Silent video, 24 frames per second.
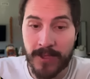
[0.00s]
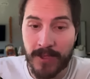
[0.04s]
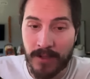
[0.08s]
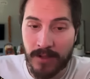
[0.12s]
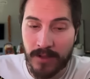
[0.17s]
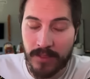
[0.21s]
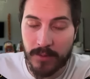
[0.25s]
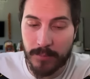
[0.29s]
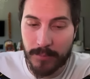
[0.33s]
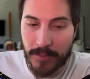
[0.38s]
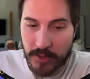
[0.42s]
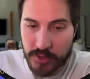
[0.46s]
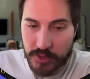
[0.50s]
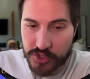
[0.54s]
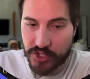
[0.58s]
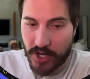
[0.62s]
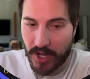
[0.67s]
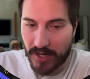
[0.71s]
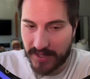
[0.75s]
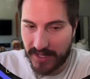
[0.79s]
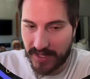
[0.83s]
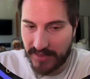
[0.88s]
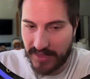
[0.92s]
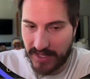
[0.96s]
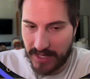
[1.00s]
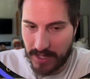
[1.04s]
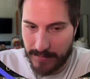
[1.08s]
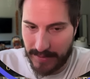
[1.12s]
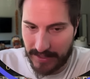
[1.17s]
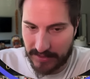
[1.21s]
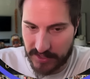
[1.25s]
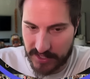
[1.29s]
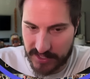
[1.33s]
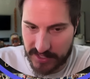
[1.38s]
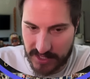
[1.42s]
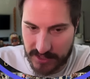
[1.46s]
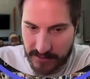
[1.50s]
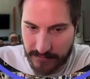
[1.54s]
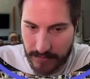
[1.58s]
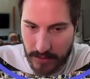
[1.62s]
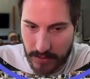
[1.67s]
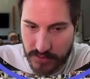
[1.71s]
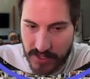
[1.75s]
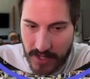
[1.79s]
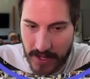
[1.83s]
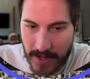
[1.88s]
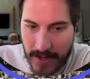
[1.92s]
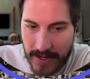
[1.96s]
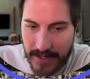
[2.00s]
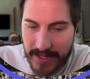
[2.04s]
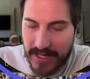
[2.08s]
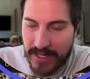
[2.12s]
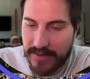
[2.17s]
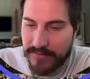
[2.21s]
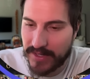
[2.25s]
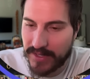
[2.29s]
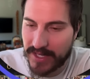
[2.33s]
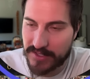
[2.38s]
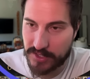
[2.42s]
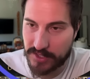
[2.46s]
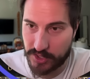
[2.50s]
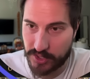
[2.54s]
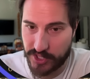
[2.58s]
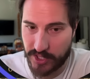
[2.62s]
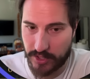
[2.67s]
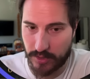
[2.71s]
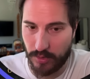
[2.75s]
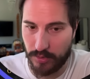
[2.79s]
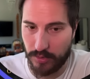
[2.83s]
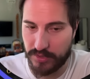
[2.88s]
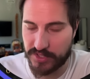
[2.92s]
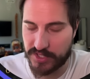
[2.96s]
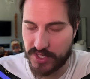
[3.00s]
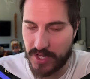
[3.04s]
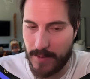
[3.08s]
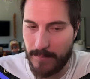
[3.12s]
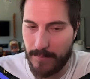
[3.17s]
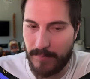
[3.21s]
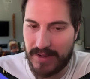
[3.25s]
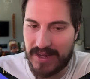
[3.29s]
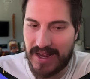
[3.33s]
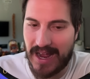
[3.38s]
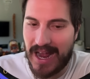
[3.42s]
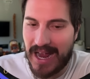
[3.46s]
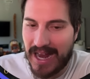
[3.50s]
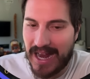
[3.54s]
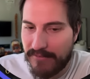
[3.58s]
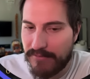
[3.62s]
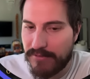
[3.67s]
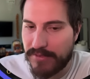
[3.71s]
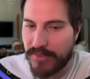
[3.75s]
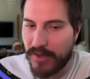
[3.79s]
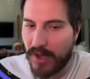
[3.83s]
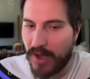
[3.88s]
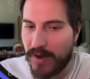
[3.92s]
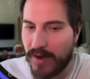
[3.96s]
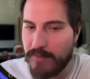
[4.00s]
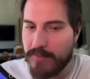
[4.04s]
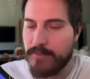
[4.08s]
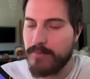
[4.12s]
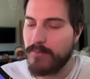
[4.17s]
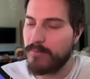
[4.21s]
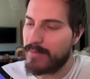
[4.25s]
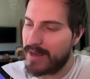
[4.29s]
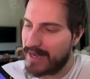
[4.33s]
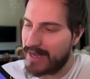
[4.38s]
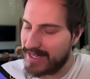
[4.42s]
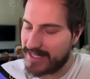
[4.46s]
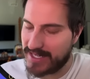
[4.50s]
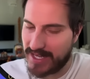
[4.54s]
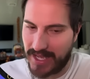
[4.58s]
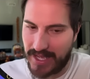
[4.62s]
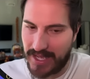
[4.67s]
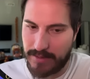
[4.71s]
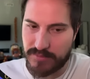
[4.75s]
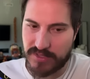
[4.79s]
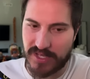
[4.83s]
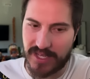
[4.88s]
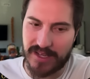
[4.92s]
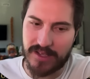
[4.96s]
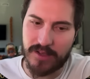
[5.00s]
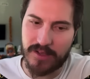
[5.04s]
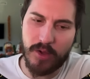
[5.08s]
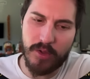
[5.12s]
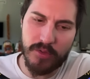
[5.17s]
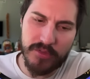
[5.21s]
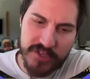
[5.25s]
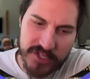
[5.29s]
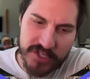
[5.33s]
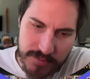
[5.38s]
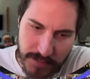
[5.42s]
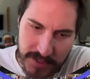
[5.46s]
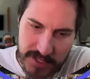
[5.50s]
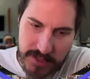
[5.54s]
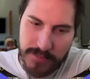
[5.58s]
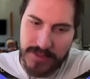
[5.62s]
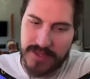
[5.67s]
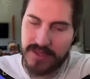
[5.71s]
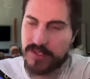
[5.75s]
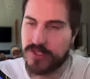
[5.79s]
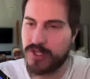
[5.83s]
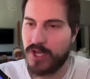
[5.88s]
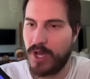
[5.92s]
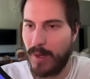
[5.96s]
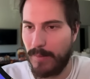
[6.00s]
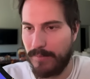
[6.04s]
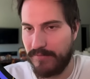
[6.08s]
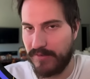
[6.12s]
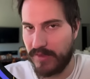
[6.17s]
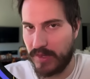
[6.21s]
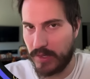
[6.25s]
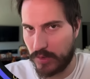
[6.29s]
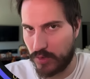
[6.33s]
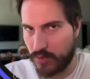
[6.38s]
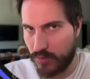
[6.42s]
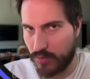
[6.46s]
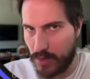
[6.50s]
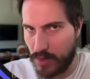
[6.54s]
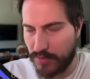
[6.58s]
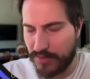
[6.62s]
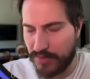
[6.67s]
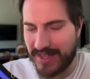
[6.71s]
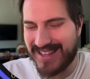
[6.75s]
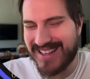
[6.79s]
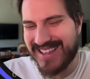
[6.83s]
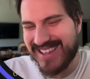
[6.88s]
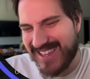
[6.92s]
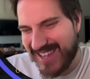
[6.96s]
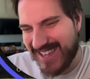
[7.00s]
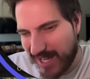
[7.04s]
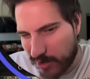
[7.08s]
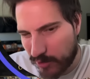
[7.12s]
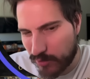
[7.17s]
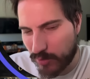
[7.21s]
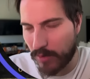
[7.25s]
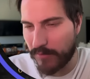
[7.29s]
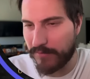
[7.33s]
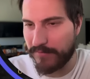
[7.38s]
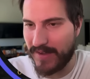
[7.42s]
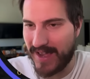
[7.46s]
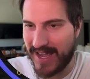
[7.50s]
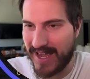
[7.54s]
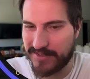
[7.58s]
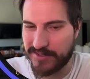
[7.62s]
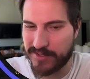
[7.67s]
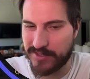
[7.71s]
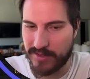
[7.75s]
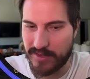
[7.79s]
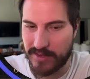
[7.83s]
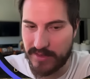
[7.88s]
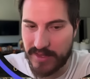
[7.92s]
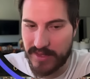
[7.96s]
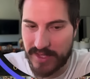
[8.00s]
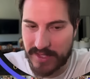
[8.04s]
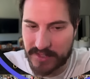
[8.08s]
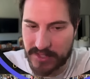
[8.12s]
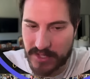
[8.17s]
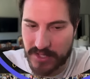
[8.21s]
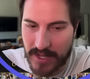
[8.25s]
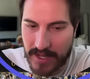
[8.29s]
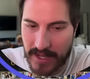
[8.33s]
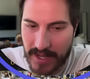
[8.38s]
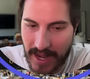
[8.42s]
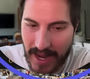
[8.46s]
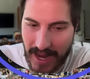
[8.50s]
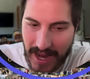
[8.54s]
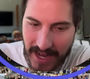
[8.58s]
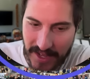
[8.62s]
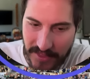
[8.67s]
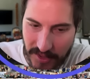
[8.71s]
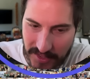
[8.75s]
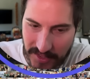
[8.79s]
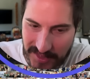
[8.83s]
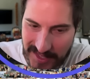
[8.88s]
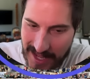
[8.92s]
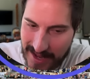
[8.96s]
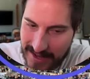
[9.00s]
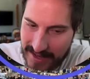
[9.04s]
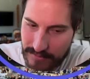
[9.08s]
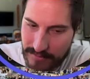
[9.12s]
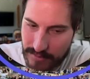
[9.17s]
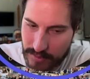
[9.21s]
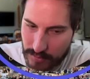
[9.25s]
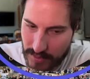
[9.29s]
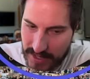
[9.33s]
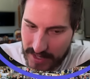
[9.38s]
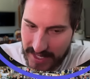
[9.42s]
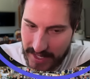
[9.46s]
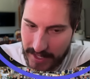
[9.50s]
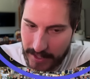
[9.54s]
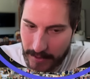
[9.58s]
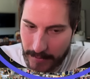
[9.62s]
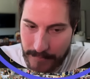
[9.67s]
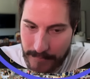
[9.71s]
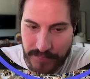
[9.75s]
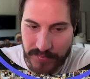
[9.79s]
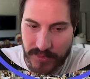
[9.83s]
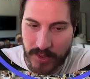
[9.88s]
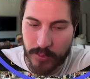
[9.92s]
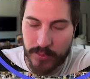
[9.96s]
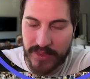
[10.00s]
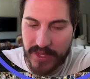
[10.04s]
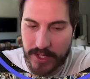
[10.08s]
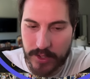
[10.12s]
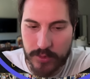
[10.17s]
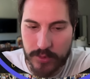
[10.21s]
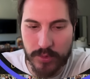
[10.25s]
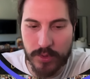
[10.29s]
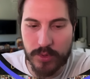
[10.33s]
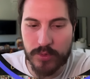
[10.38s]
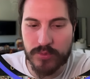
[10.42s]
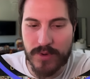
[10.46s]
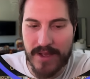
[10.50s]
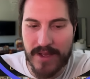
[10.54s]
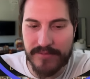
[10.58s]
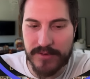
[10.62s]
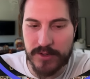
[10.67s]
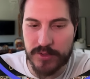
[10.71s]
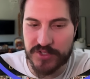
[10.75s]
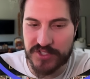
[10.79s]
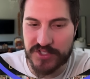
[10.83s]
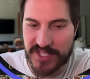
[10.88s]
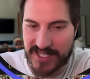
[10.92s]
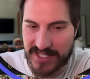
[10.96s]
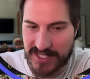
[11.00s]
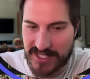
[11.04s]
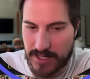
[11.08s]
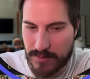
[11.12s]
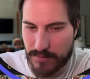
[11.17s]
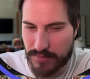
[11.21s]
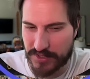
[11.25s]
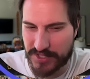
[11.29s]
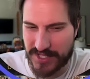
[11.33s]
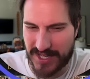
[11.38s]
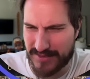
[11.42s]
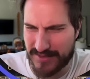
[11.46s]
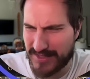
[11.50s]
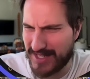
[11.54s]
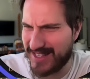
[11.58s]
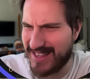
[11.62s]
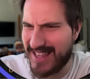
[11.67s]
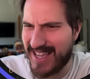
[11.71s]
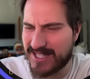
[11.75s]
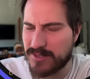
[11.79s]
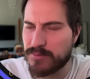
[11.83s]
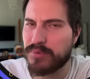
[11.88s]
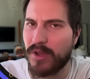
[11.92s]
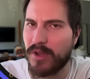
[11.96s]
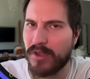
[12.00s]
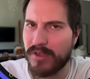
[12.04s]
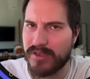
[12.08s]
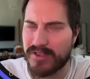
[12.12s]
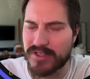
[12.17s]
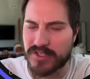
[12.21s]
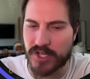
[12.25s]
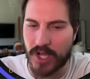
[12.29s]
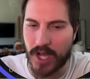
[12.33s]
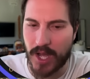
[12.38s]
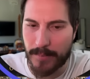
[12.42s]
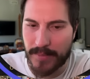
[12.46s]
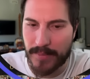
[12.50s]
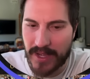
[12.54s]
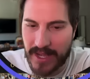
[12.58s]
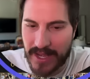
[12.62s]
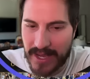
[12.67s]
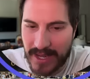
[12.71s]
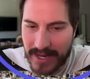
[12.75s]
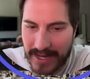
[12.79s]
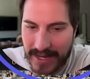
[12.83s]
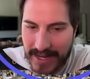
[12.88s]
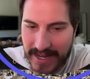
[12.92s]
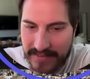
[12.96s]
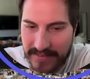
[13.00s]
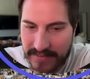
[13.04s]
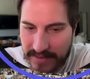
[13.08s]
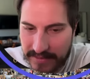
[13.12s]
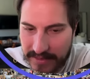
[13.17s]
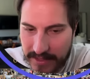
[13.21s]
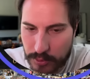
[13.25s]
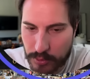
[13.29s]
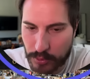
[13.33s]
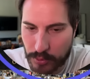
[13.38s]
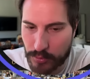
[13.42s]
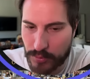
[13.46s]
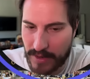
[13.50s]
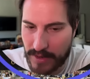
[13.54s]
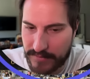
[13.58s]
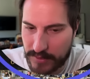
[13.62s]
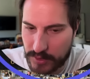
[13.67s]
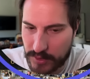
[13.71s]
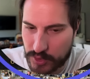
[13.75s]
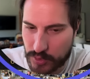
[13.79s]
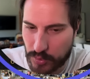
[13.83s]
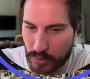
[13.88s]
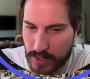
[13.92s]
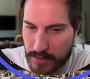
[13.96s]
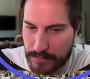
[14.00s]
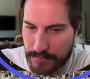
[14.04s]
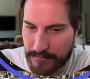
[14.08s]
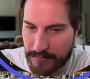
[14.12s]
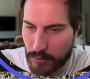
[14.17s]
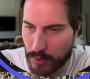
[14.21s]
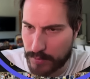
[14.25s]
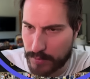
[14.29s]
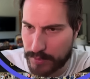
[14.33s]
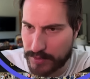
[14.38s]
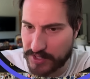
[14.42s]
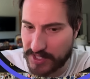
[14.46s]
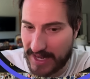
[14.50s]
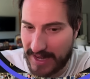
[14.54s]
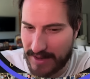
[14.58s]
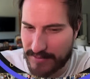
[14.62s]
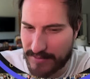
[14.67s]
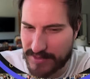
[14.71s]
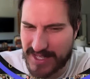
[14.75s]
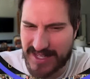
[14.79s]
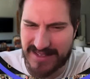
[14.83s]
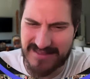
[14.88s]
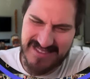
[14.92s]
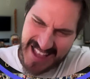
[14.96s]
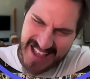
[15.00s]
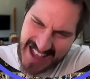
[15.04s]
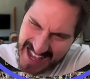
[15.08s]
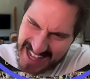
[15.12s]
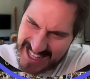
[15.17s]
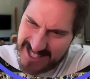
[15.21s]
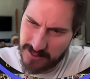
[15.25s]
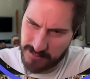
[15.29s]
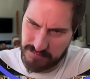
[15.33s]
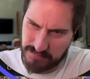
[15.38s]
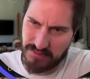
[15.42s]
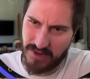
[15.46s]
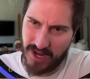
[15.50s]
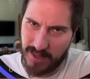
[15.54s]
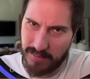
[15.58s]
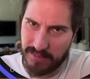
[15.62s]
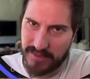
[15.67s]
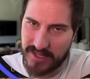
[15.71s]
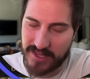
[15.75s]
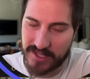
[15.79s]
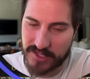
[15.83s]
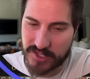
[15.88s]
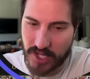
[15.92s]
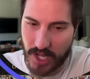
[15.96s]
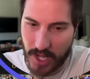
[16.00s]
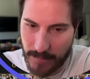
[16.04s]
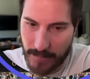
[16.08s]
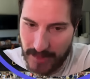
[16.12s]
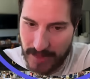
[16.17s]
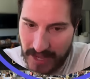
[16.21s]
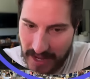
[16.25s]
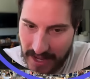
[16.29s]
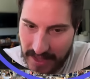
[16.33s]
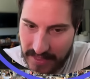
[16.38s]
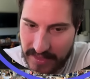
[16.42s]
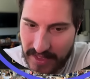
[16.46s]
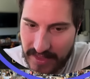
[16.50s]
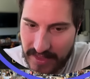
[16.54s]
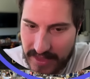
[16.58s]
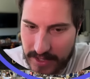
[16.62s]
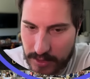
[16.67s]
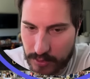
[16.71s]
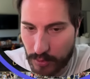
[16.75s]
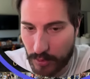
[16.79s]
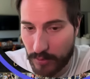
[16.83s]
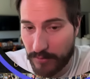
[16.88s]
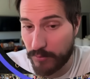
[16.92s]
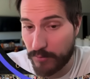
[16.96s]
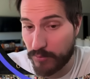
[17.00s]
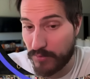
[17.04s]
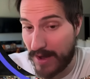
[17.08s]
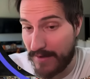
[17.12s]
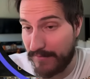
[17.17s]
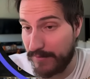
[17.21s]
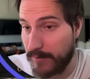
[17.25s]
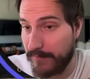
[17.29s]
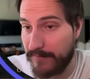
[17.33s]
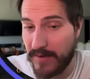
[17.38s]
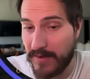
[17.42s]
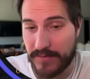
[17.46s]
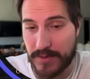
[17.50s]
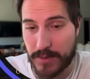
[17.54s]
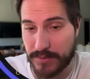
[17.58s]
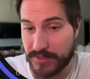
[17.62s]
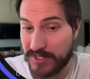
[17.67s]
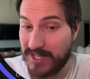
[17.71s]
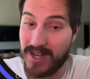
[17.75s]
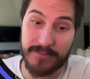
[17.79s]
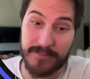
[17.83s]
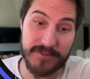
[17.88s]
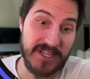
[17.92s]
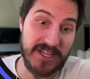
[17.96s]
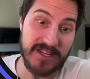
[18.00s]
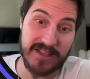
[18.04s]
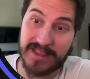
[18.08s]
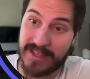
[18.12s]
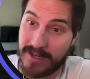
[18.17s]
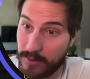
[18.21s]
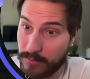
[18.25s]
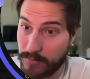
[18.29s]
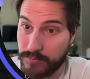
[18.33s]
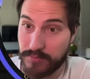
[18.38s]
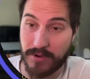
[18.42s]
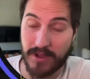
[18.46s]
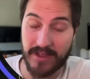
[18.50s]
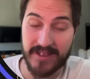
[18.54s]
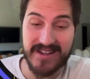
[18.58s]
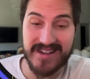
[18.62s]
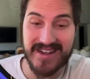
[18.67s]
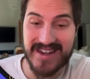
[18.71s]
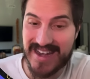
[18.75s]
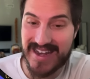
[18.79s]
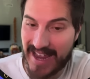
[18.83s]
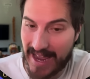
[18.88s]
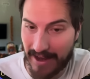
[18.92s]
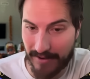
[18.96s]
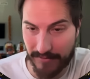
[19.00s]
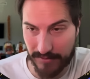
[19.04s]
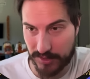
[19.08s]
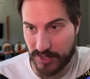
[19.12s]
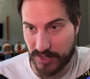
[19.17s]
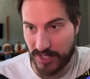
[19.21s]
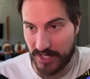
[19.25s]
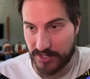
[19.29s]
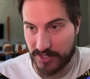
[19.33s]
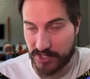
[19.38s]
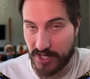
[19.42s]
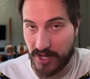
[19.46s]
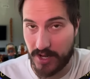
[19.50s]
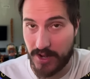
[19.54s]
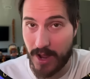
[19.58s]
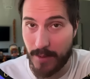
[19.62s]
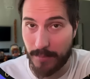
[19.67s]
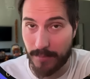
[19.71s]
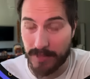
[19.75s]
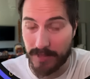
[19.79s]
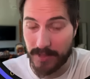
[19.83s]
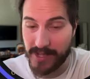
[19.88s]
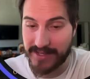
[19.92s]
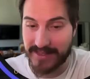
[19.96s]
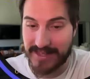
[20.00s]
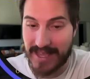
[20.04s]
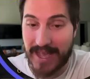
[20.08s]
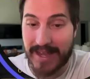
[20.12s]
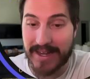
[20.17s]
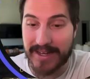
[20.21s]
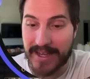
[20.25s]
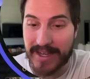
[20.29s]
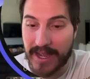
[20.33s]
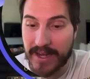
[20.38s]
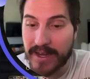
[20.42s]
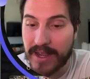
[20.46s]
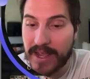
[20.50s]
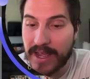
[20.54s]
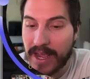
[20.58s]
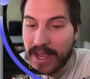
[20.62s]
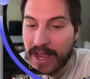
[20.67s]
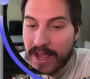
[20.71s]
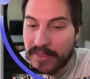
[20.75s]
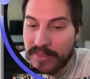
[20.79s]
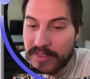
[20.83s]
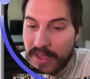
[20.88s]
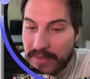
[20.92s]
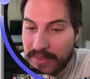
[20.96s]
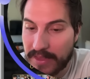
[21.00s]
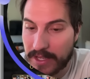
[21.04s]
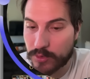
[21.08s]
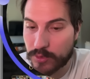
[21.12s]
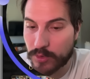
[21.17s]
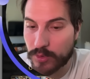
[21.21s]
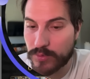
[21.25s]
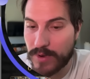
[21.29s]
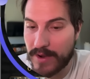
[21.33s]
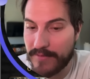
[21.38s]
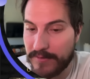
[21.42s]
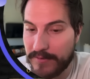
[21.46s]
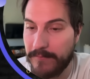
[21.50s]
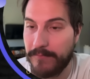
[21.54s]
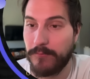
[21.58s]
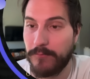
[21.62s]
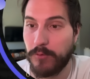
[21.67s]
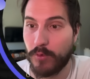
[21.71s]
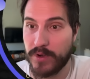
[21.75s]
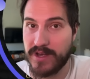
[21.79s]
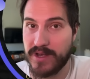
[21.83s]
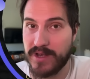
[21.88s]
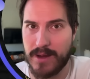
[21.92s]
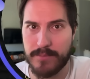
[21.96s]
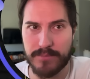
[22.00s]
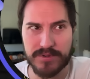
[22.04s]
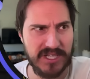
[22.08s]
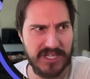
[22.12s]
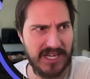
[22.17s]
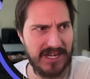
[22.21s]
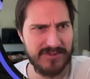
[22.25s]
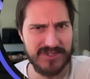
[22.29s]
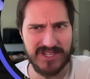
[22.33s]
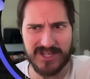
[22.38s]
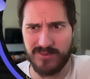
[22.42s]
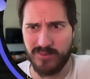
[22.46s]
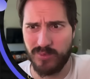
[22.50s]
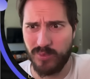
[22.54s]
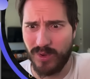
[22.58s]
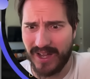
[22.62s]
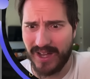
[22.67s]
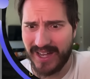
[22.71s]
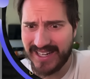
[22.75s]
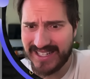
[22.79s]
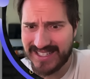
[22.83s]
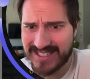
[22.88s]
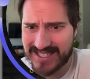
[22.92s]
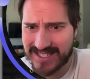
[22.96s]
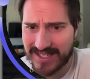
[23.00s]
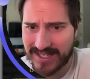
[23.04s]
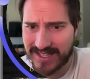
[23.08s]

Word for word: the most shocking thing about this is, folks, even as a shareholder's company, I've thought many times like, oh, this must be the top for their growth. Like they can't grow faster than this. I thought that even right here, when they grew revenue 16%, I was like, that's probably the top. And then they grew revenue 24%. And I was like, that's probably the top. Then they grew revenue 50%. I was like, they're probably never touching a number like that again. Then they grew revenue 49%. I was like, what?